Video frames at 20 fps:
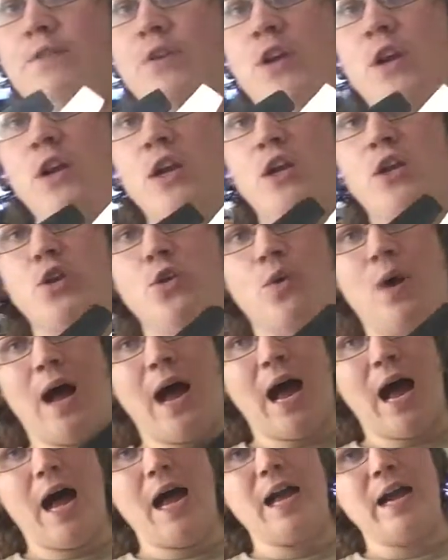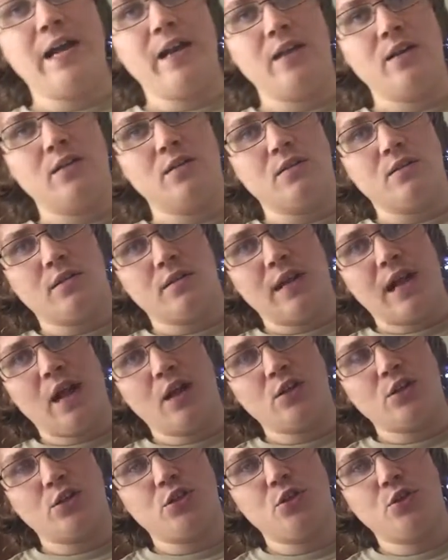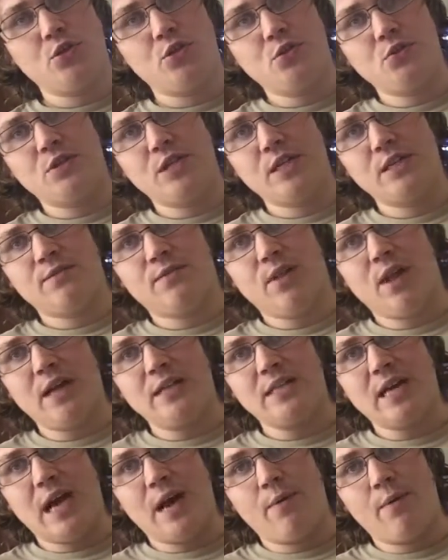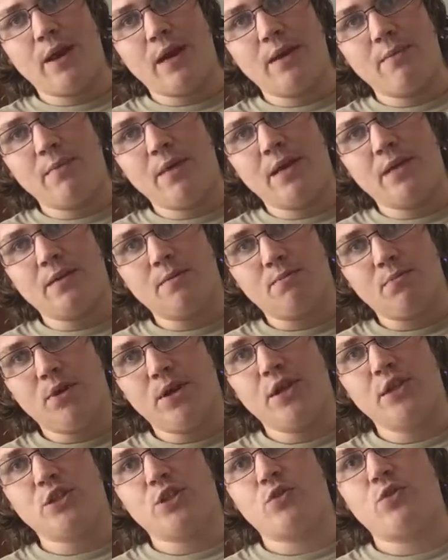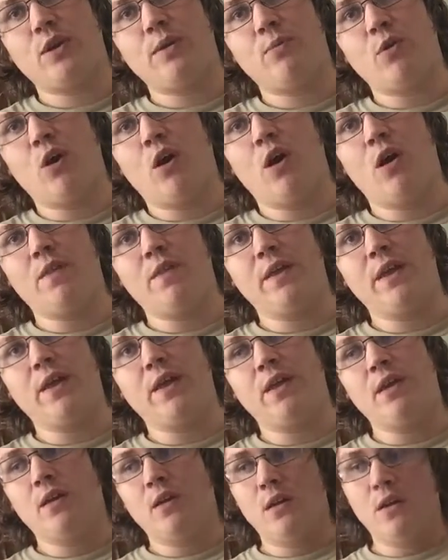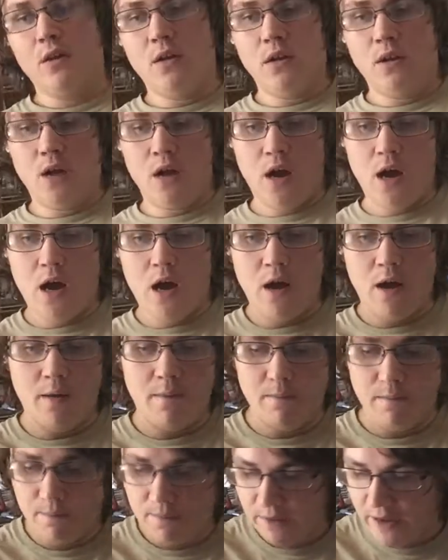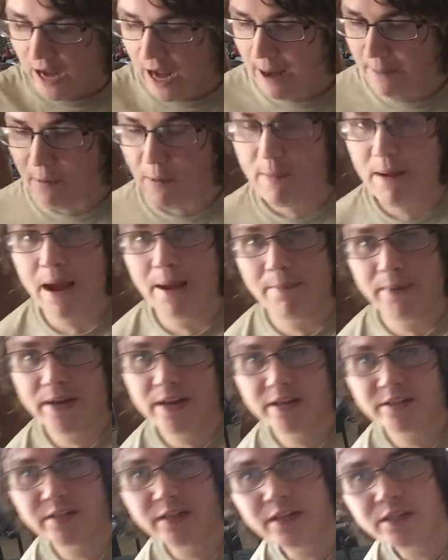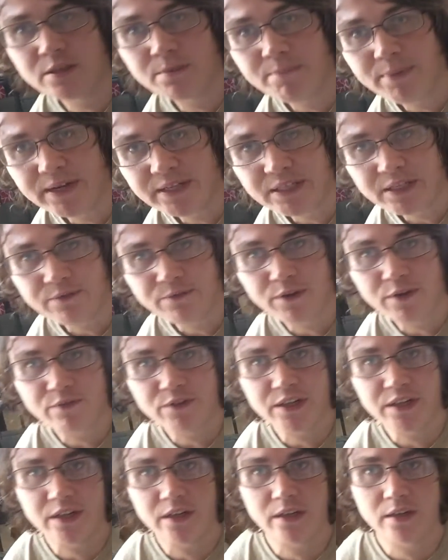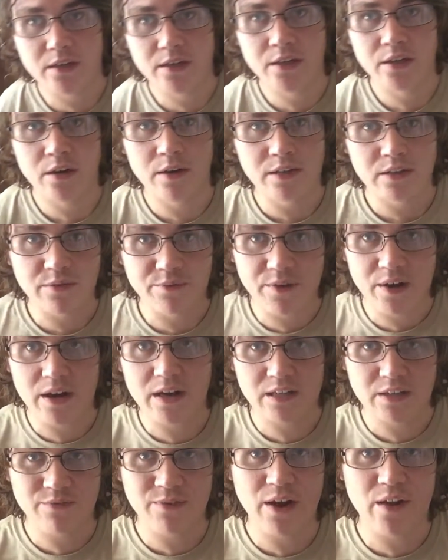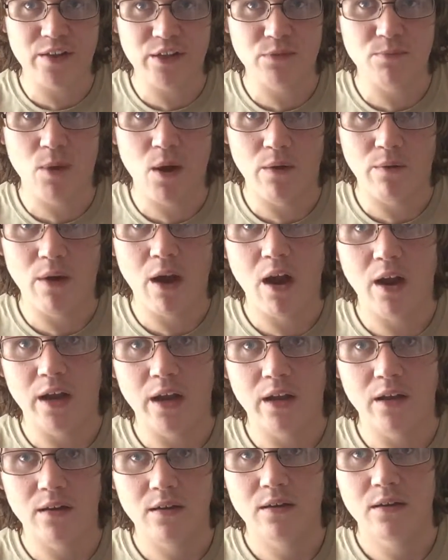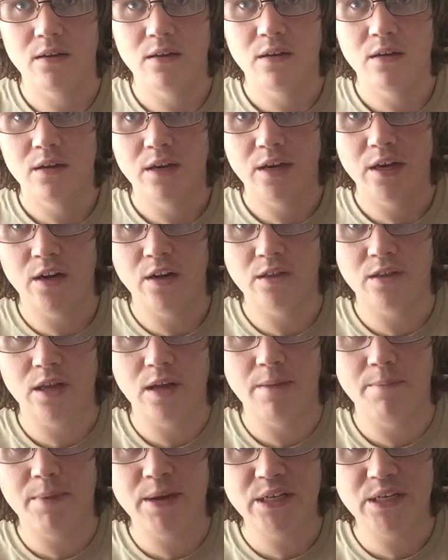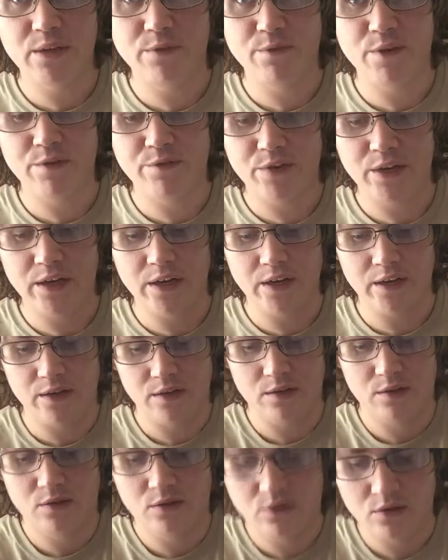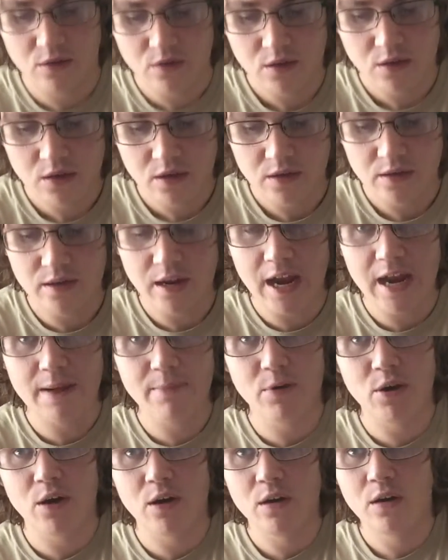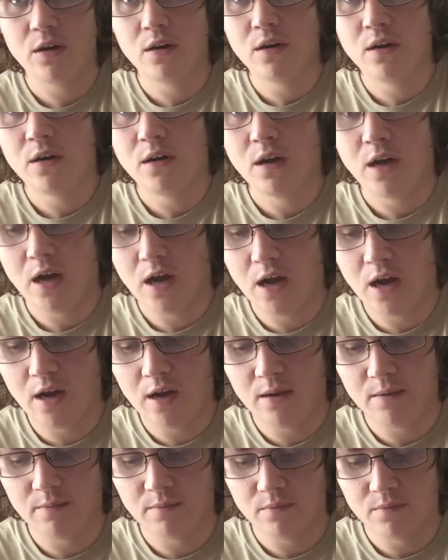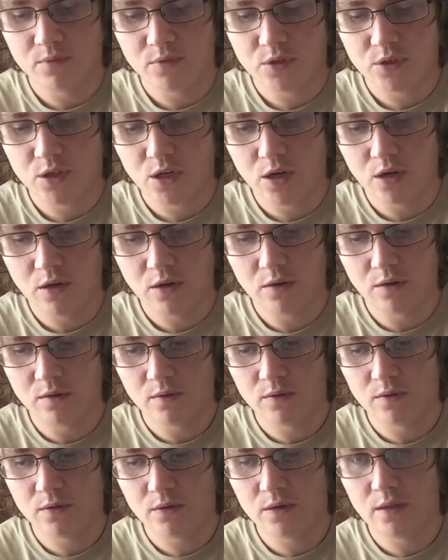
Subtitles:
if you're going to do high altitude 2-stage flights, I recommend putting a streamer on the Hyperbat, because it is a BT-50. It's a fairly small rocket. It's a BT-50 diameter. So,